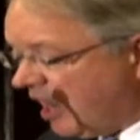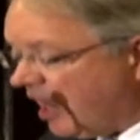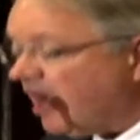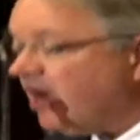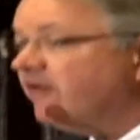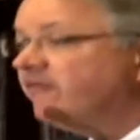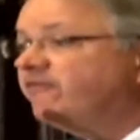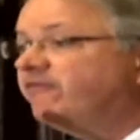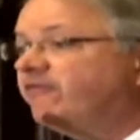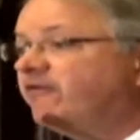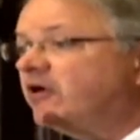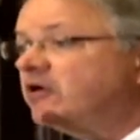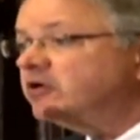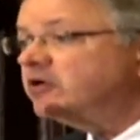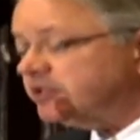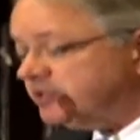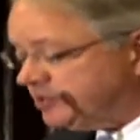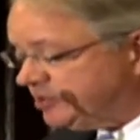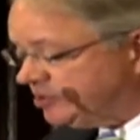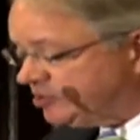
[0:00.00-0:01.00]
our
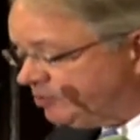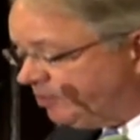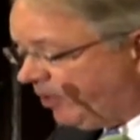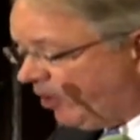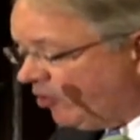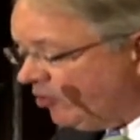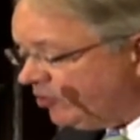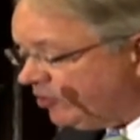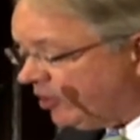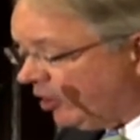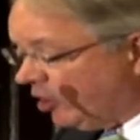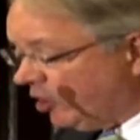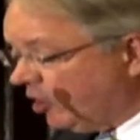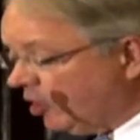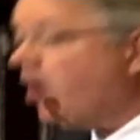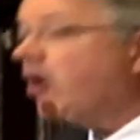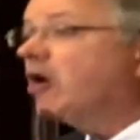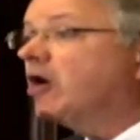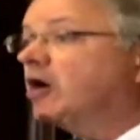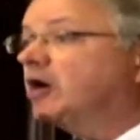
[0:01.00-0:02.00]
focus is both
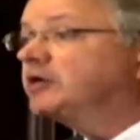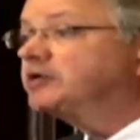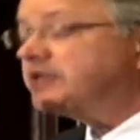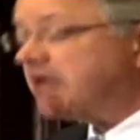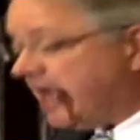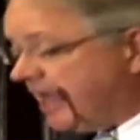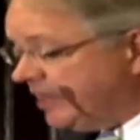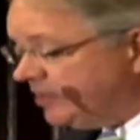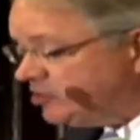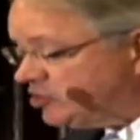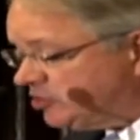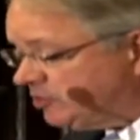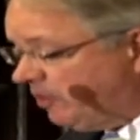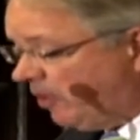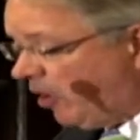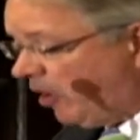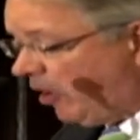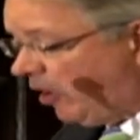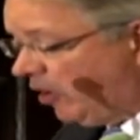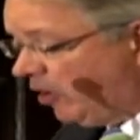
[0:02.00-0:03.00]
large and
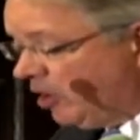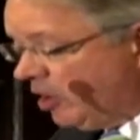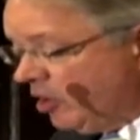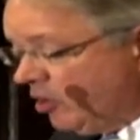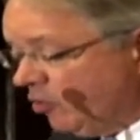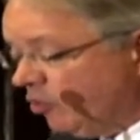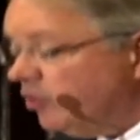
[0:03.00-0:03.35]
small,